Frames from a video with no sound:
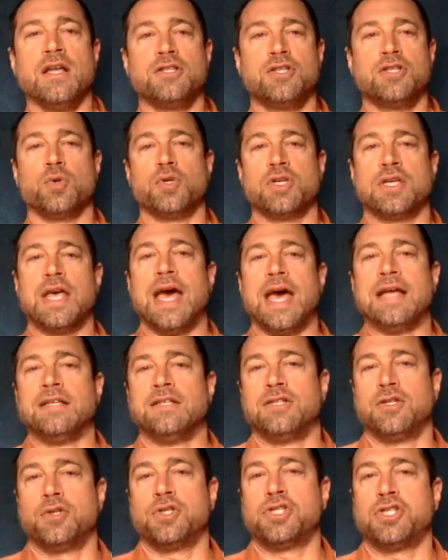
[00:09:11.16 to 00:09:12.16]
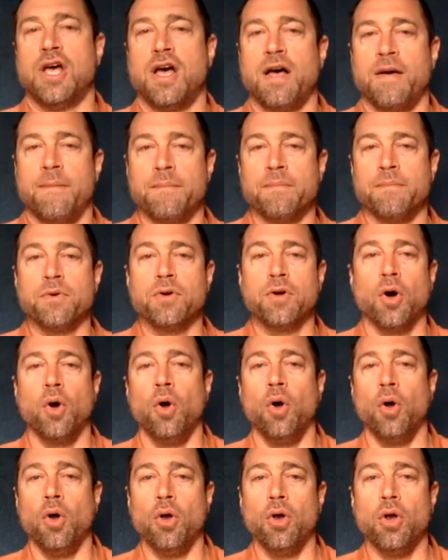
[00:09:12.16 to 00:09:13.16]
to get to some
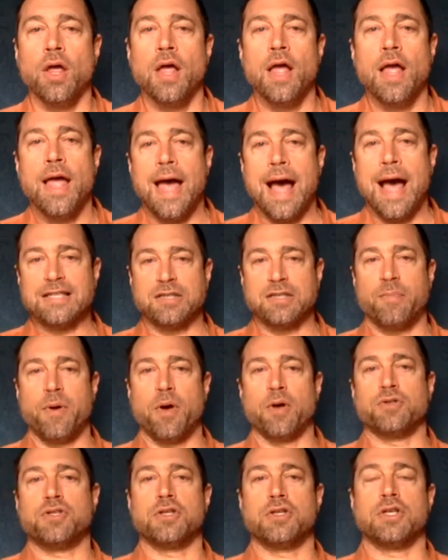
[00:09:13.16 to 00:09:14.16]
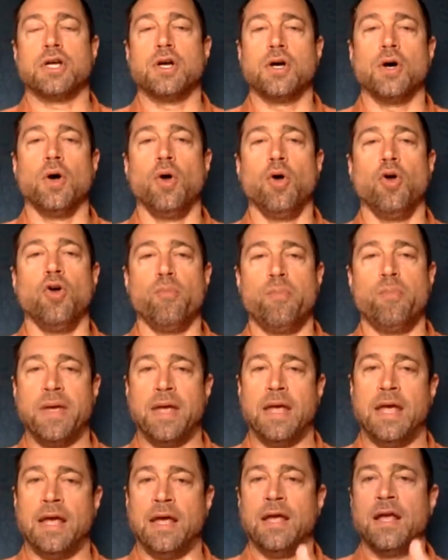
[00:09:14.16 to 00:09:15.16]
goal, as opposed to the goal
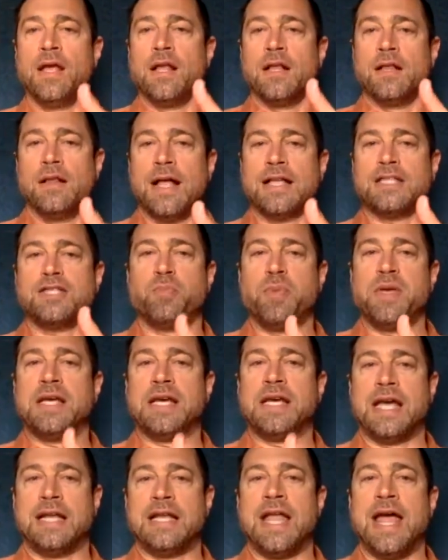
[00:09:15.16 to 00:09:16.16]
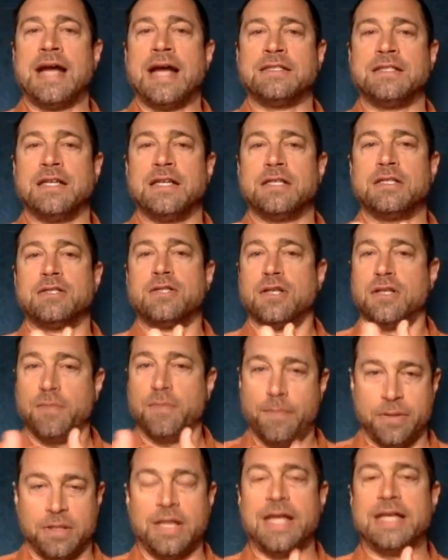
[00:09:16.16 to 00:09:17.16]
being, let's be connected to the
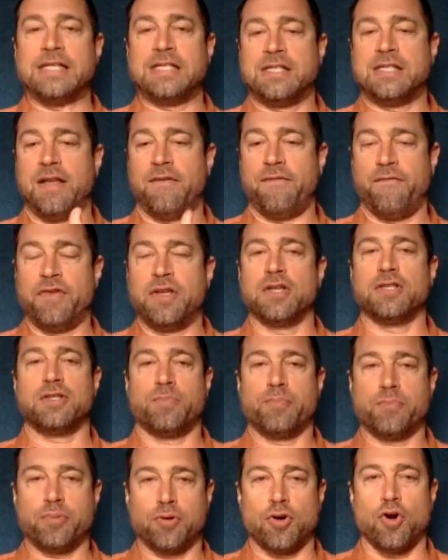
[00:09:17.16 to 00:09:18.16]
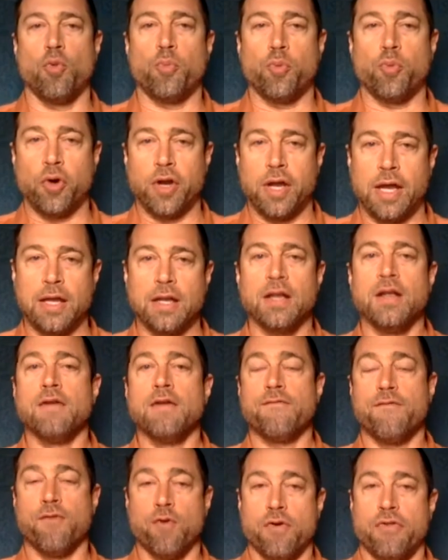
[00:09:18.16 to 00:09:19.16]
place that feels appropriate
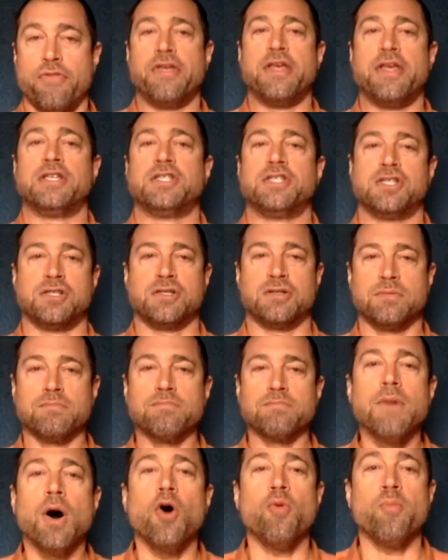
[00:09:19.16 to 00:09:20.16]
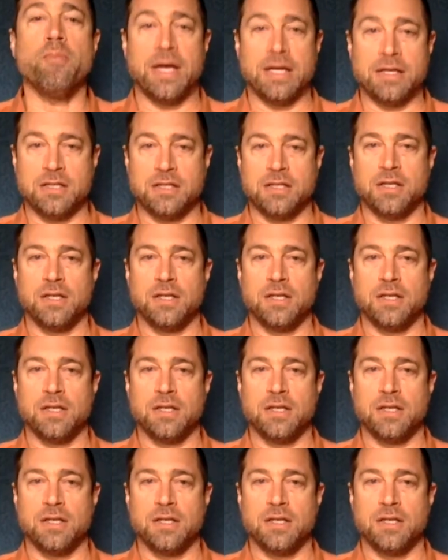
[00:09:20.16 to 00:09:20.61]
for this moment,